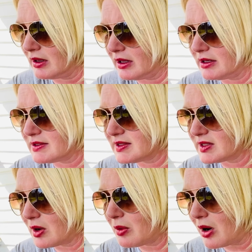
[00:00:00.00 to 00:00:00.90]
It is
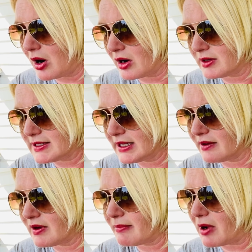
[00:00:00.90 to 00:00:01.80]
so hard to give
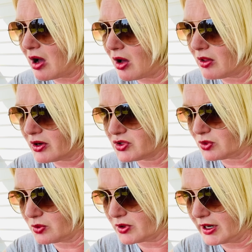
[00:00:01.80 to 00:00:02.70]
up all our
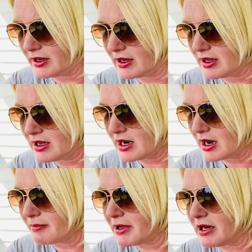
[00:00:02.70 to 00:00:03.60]
children,
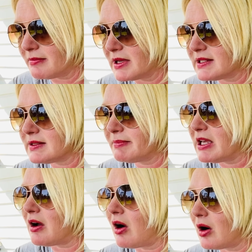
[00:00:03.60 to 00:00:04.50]
but it must be
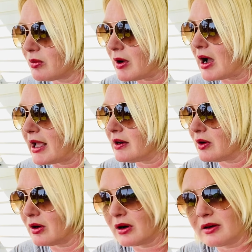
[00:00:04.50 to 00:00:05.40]
all right,
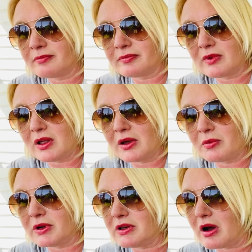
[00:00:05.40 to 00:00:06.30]
or it
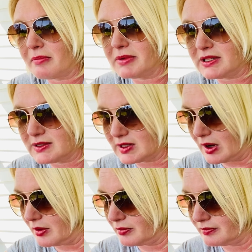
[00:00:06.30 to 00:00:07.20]
would not be
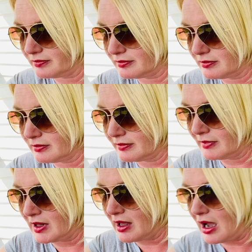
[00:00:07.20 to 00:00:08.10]
so.
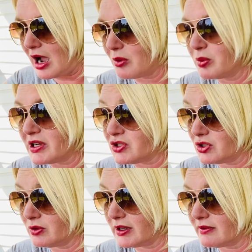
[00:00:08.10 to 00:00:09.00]
I wish
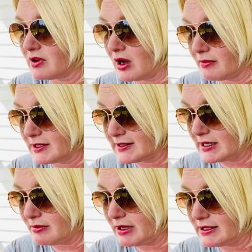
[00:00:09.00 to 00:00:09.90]
you could have come to
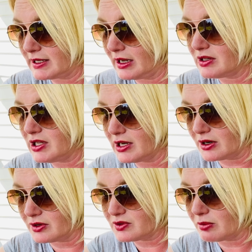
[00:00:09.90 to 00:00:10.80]
see me 10
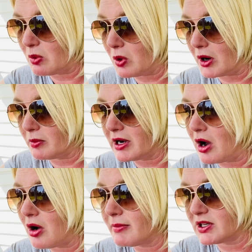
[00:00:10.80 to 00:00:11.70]
years or more when
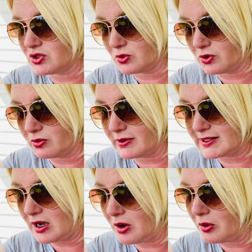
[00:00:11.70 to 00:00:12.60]
all my children was
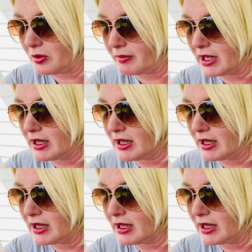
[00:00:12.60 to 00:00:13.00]
at home